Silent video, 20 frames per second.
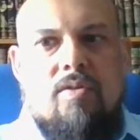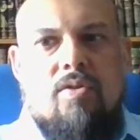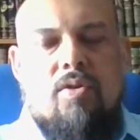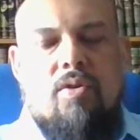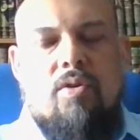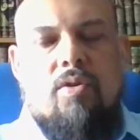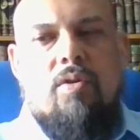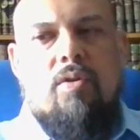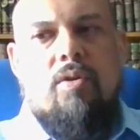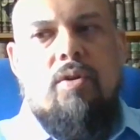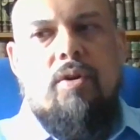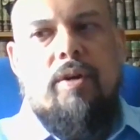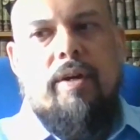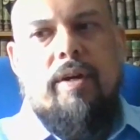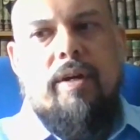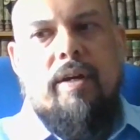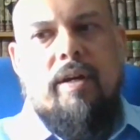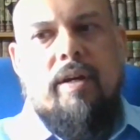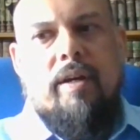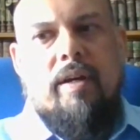So,
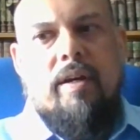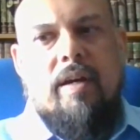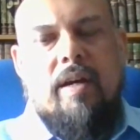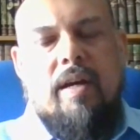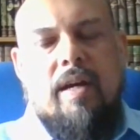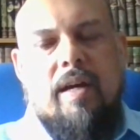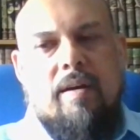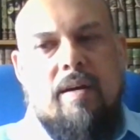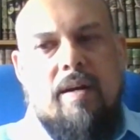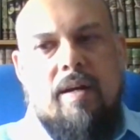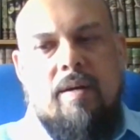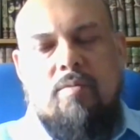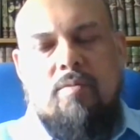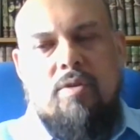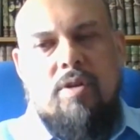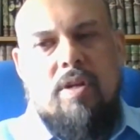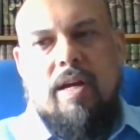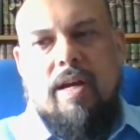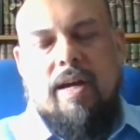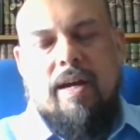uh,
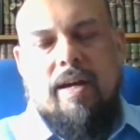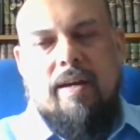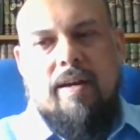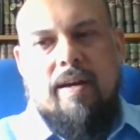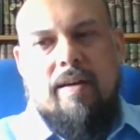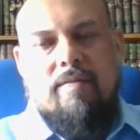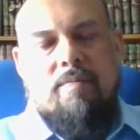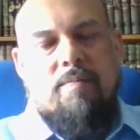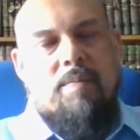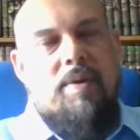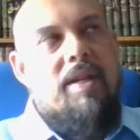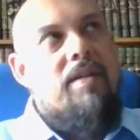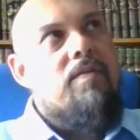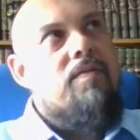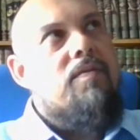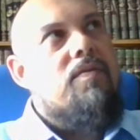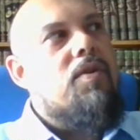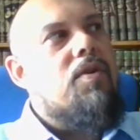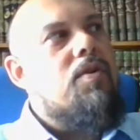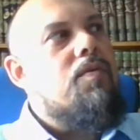alhamdulillah, I, I've
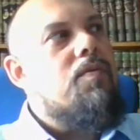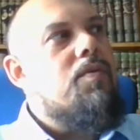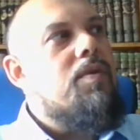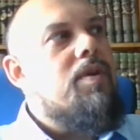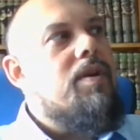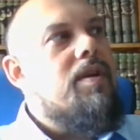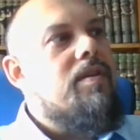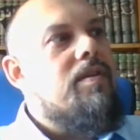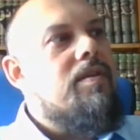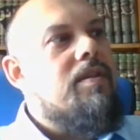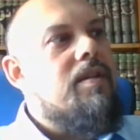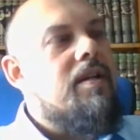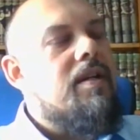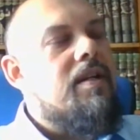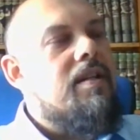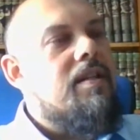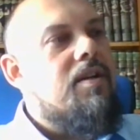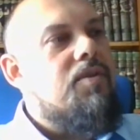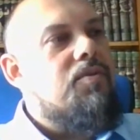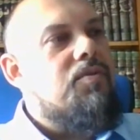been involved with
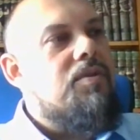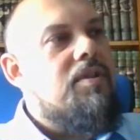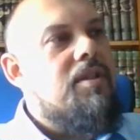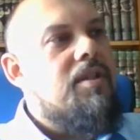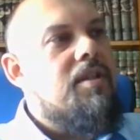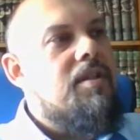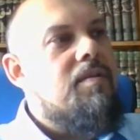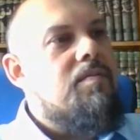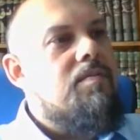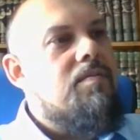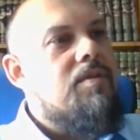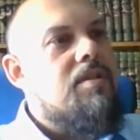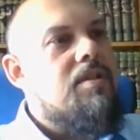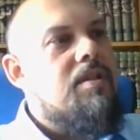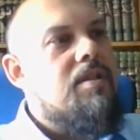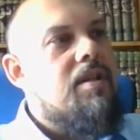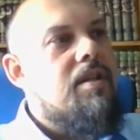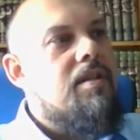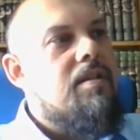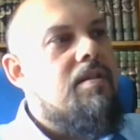Takadao team
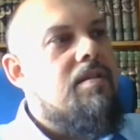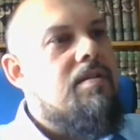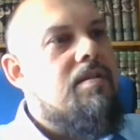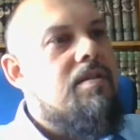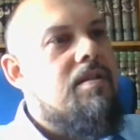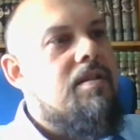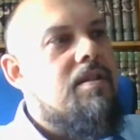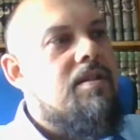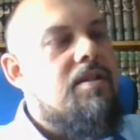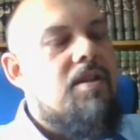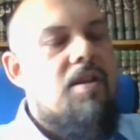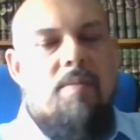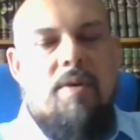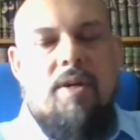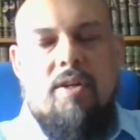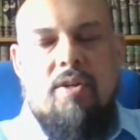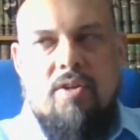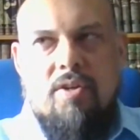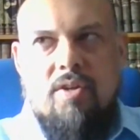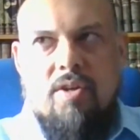since, it's going to
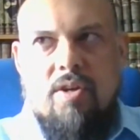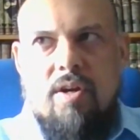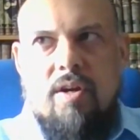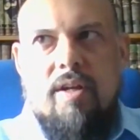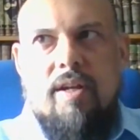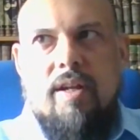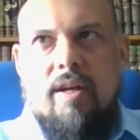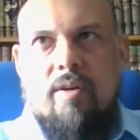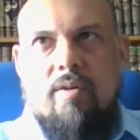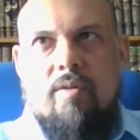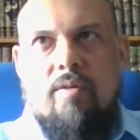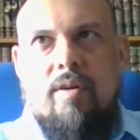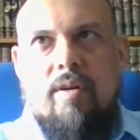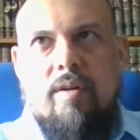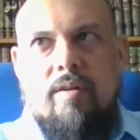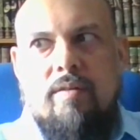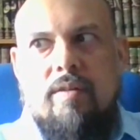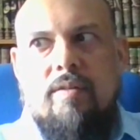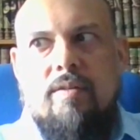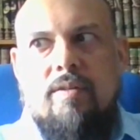be a year now.
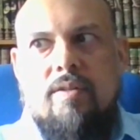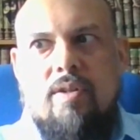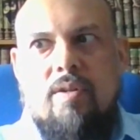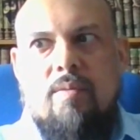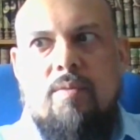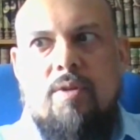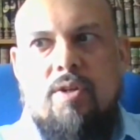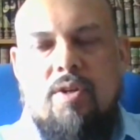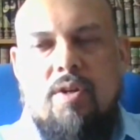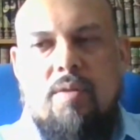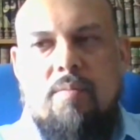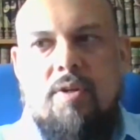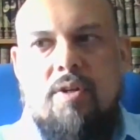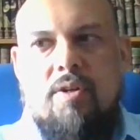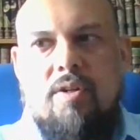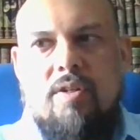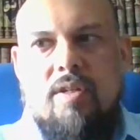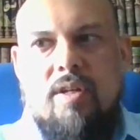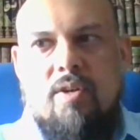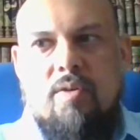It's going to be a year
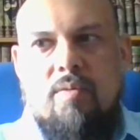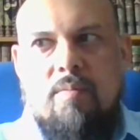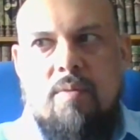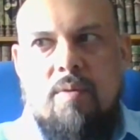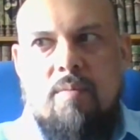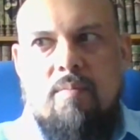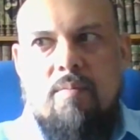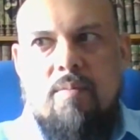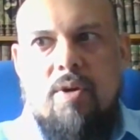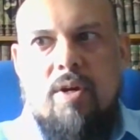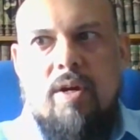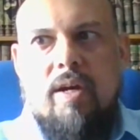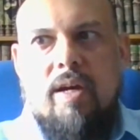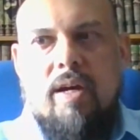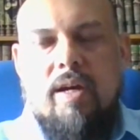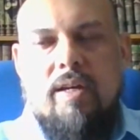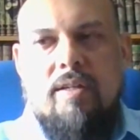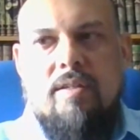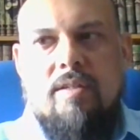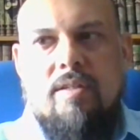because I
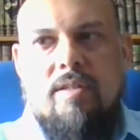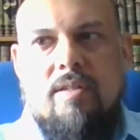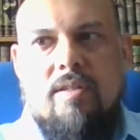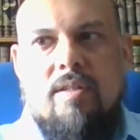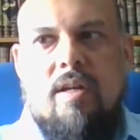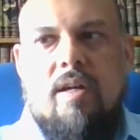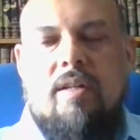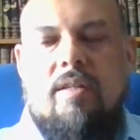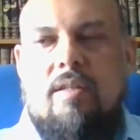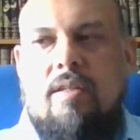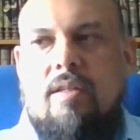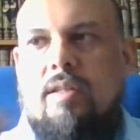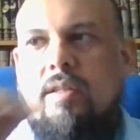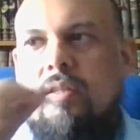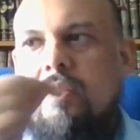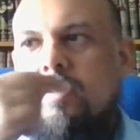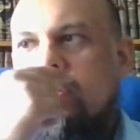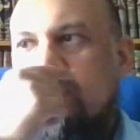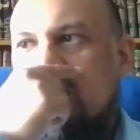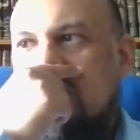remember I
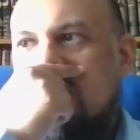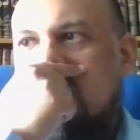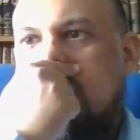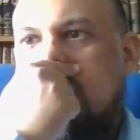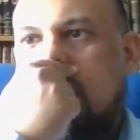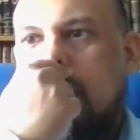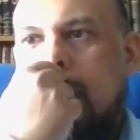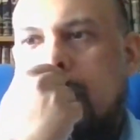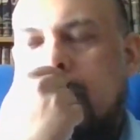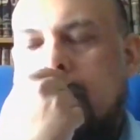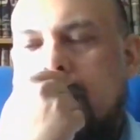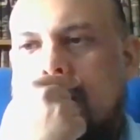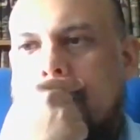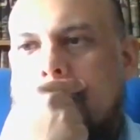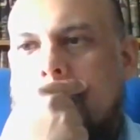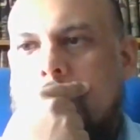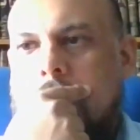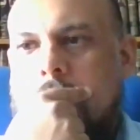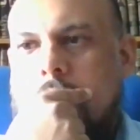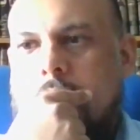started
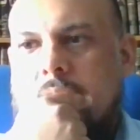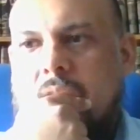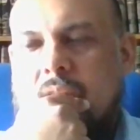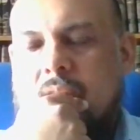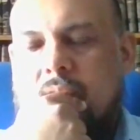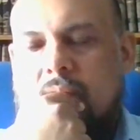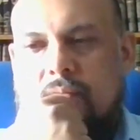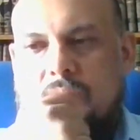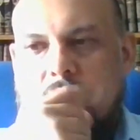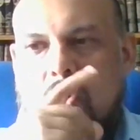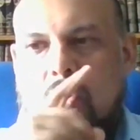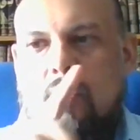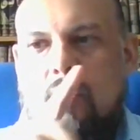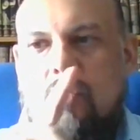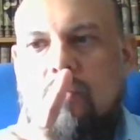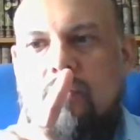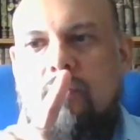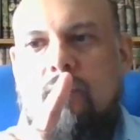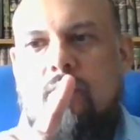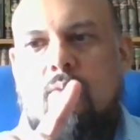uh, being
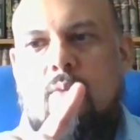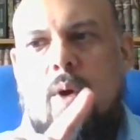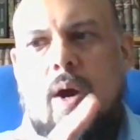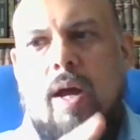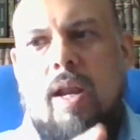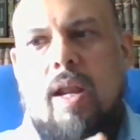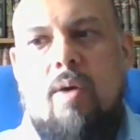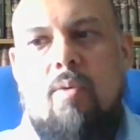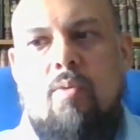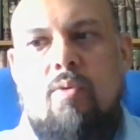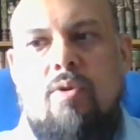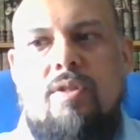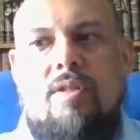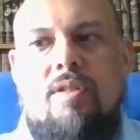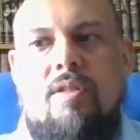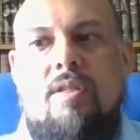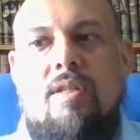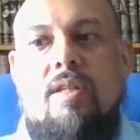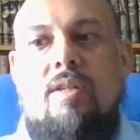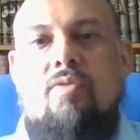involved while I
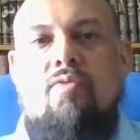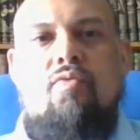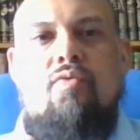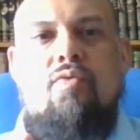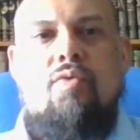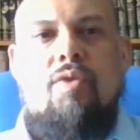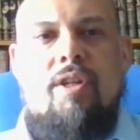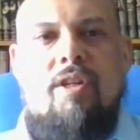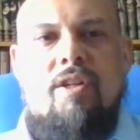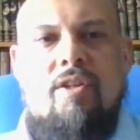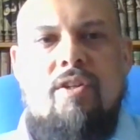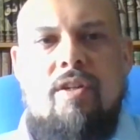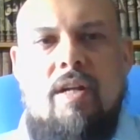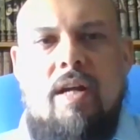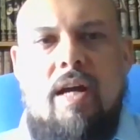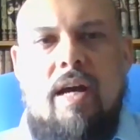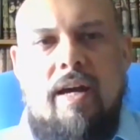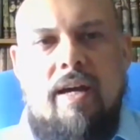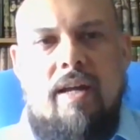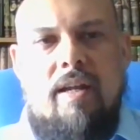was in
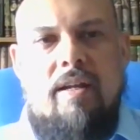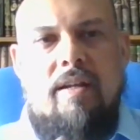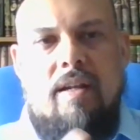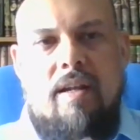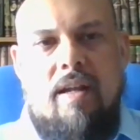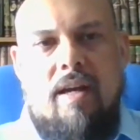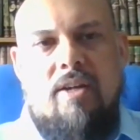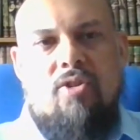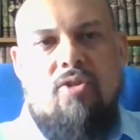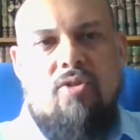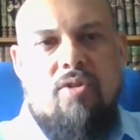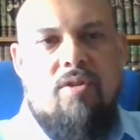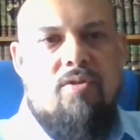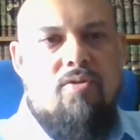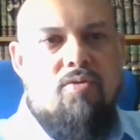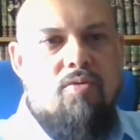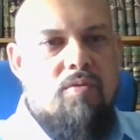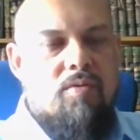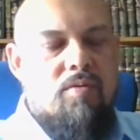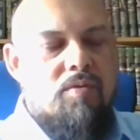Reunion Island last
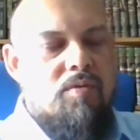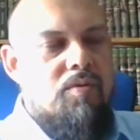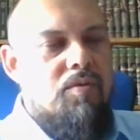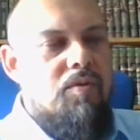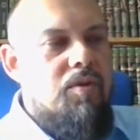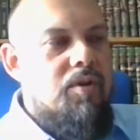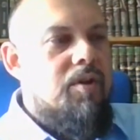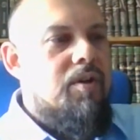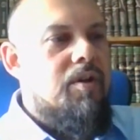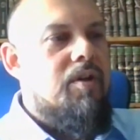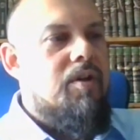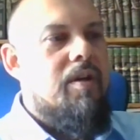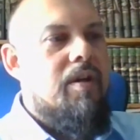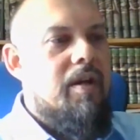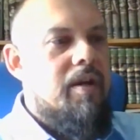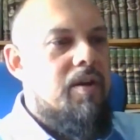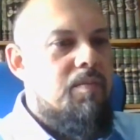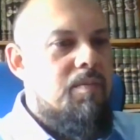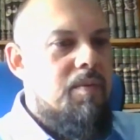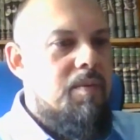year. So uh,
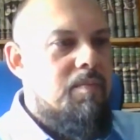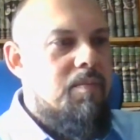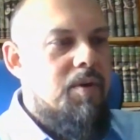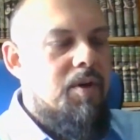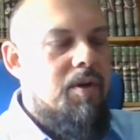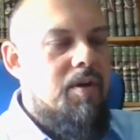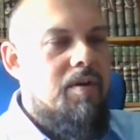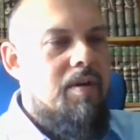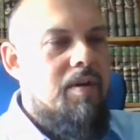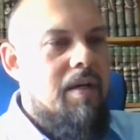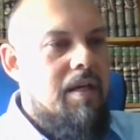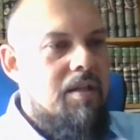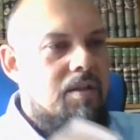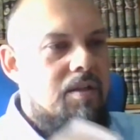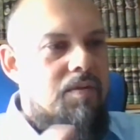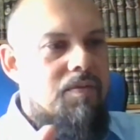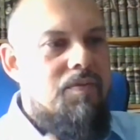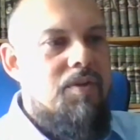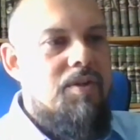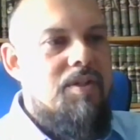I remember
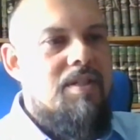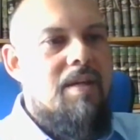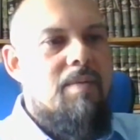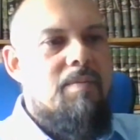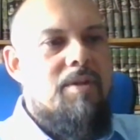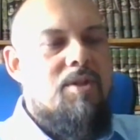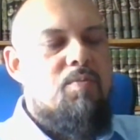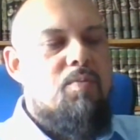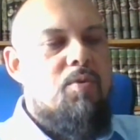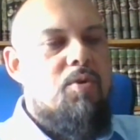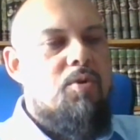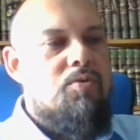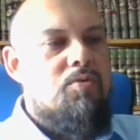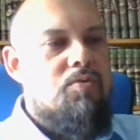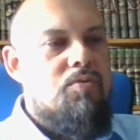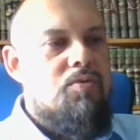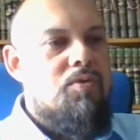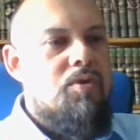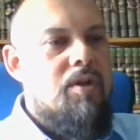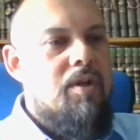the first time I spoke
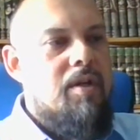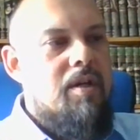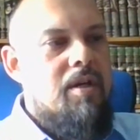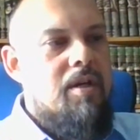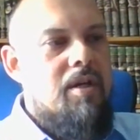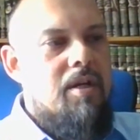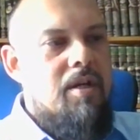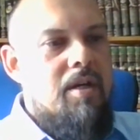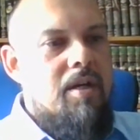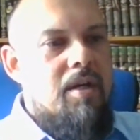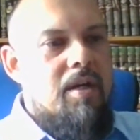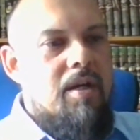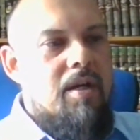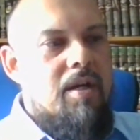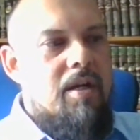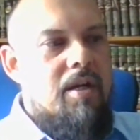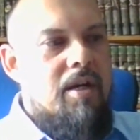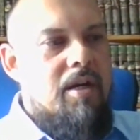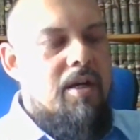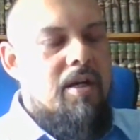to
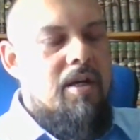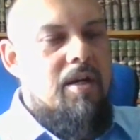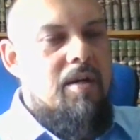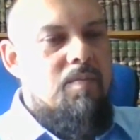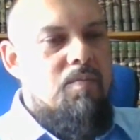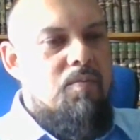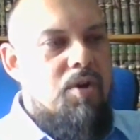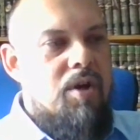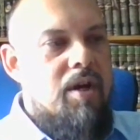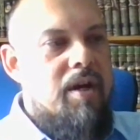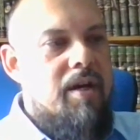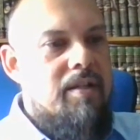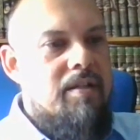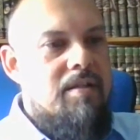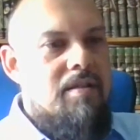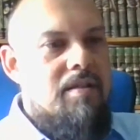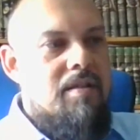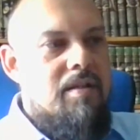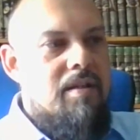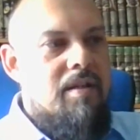uh,
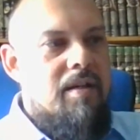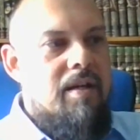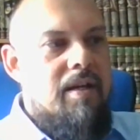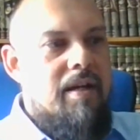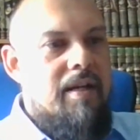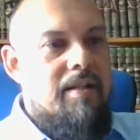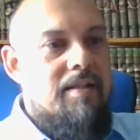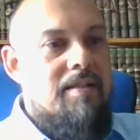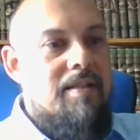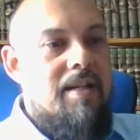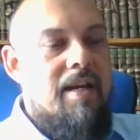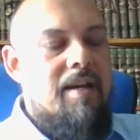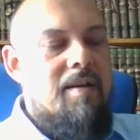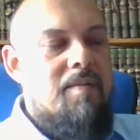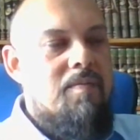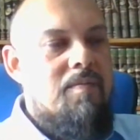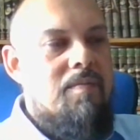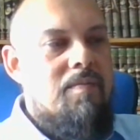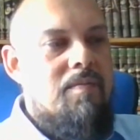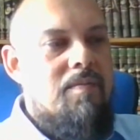Murad uh, at the
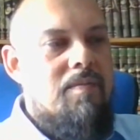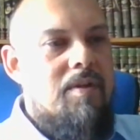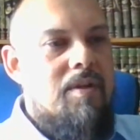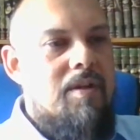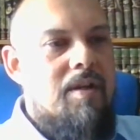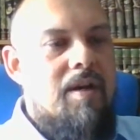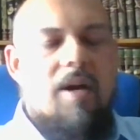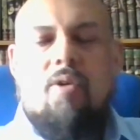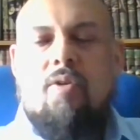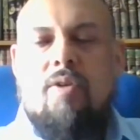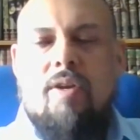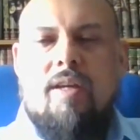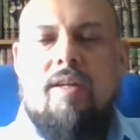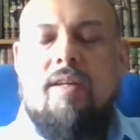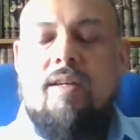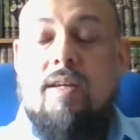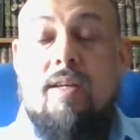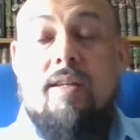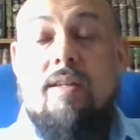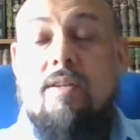time. Uh, oh,
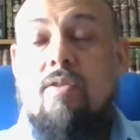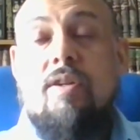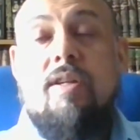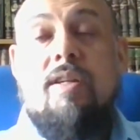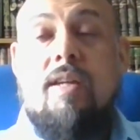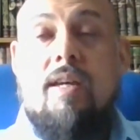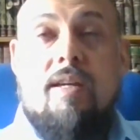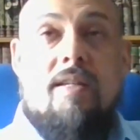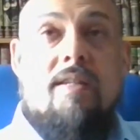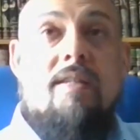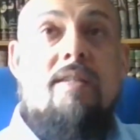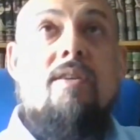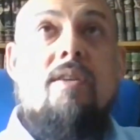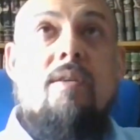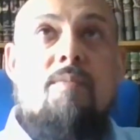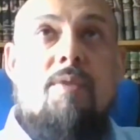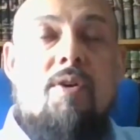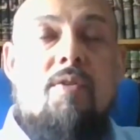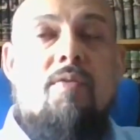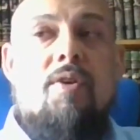yeah, yeah. No, yeah, it's
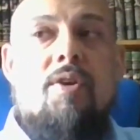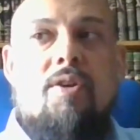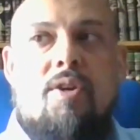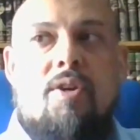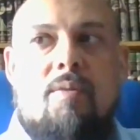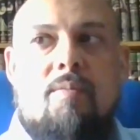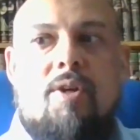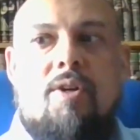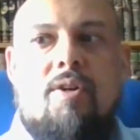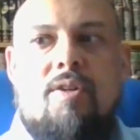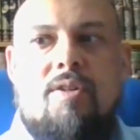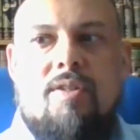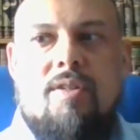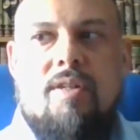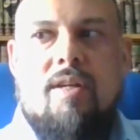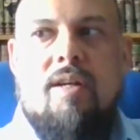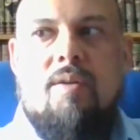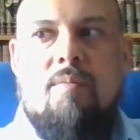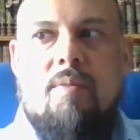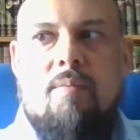going to be over a year
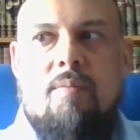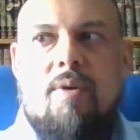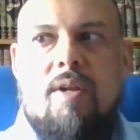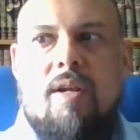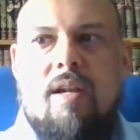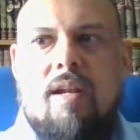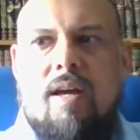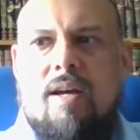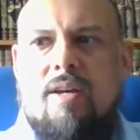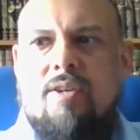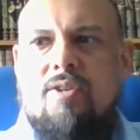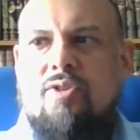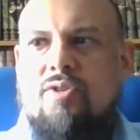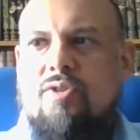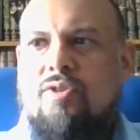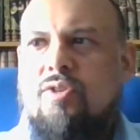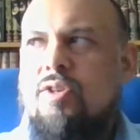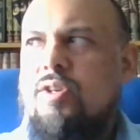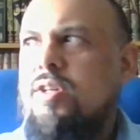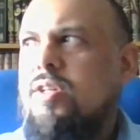because I remember
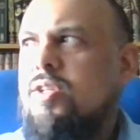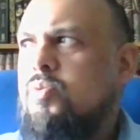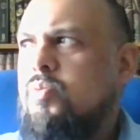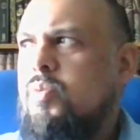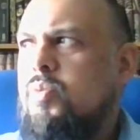last year